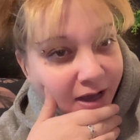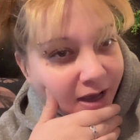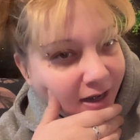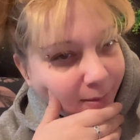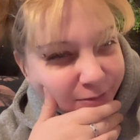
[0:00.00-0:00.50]

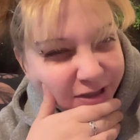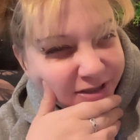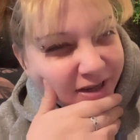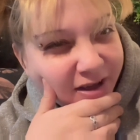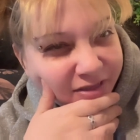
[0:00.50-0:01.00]
And I'm just
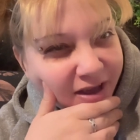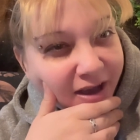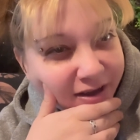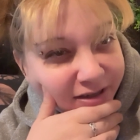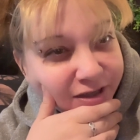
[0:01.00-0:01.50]
not
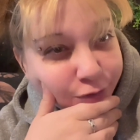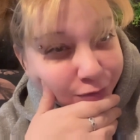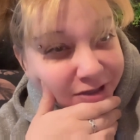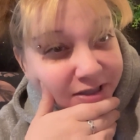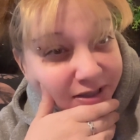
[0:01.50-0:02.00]
that
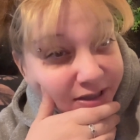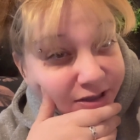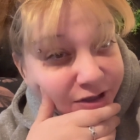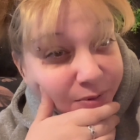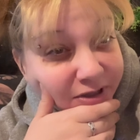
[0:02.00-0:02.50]
interested
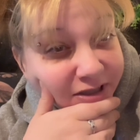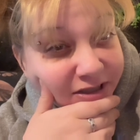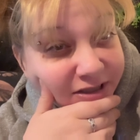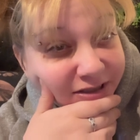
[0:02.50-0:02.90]
into it.